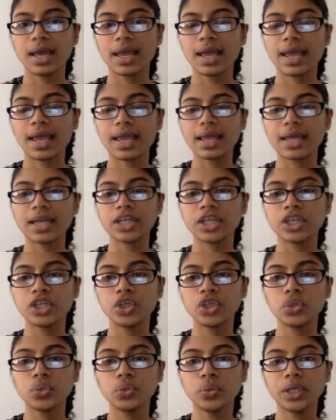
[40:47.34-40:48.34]
And
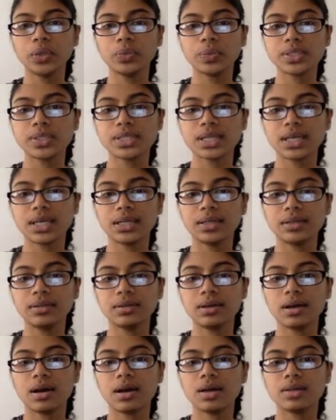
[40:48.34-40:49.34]
you win was hidden
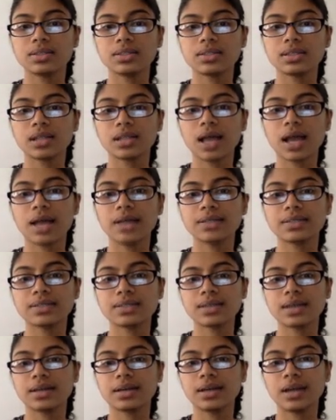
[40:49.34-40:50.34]
until I
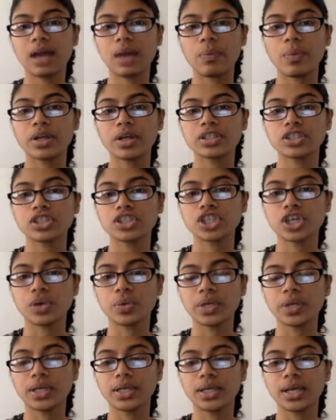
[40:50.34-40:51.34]
decided I wanted to show
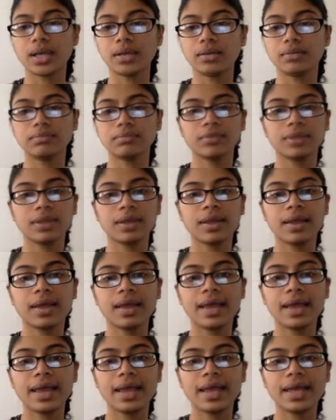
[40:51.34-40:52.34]
it again.
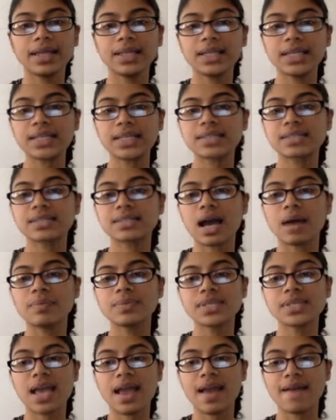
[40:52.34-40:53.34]
And it
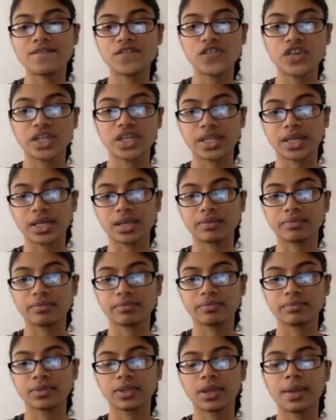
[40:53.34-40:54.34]
stopped everything.
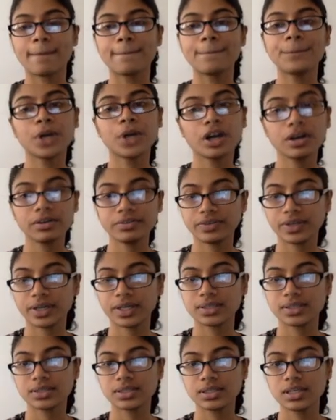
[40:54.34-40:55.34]

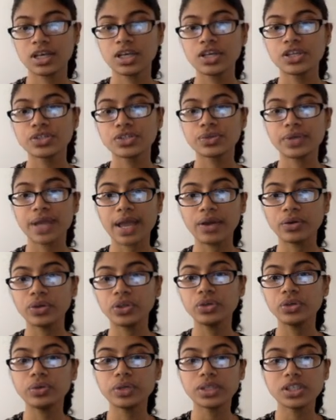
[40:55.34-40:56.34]
Perfect. So now
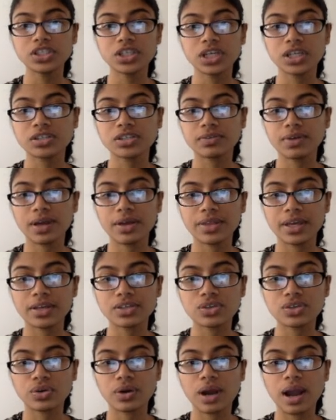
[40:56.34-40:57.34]
you can change around that
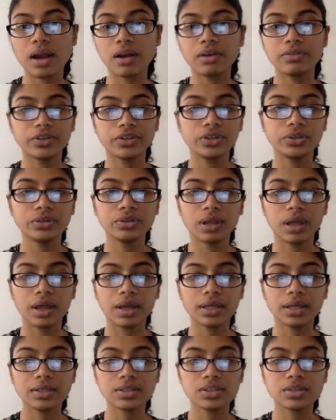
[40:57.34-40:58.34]
score however you'd
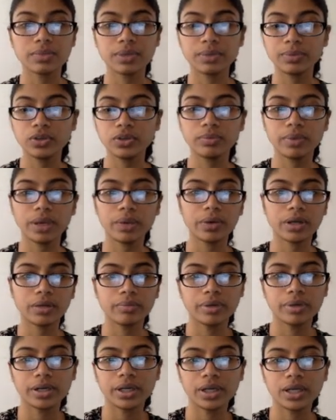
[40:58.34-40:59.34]
like. So maybe you might want to
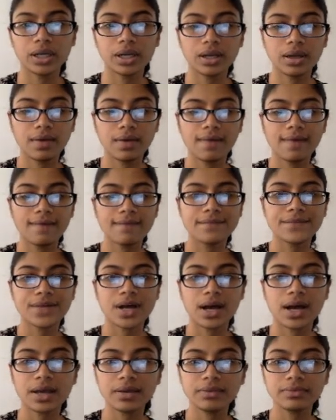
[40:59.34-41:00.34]
put in
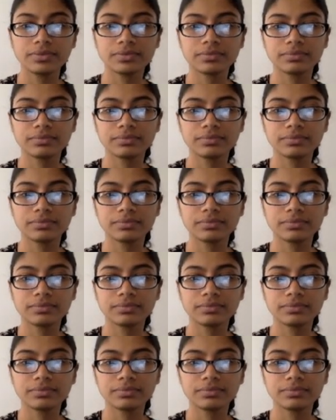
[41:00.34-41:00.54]
5.